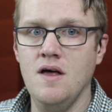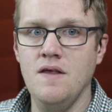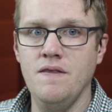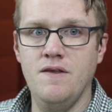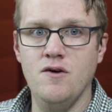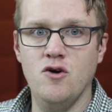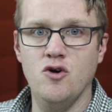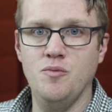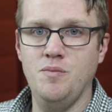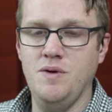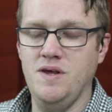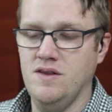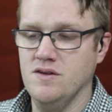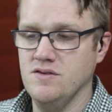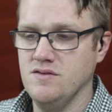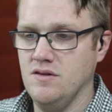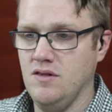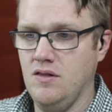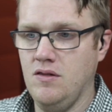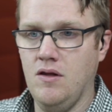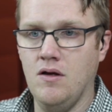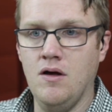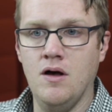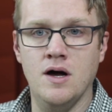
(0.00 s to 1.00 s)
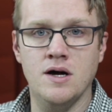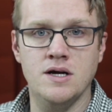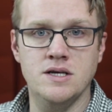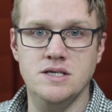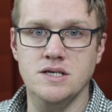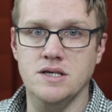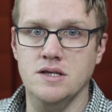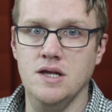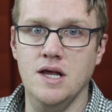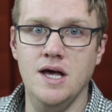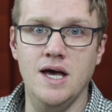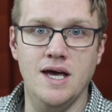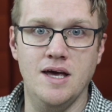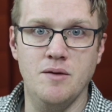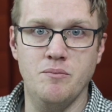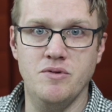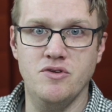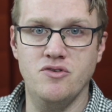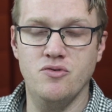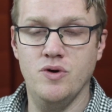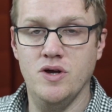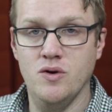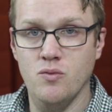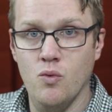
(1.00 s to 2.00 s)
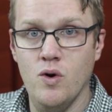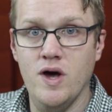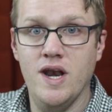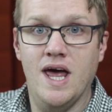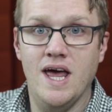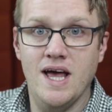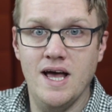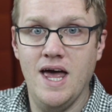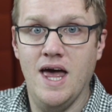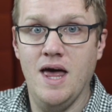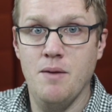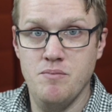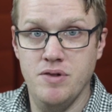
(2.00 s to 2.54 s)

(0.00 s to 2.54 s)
there would be this long delay between when I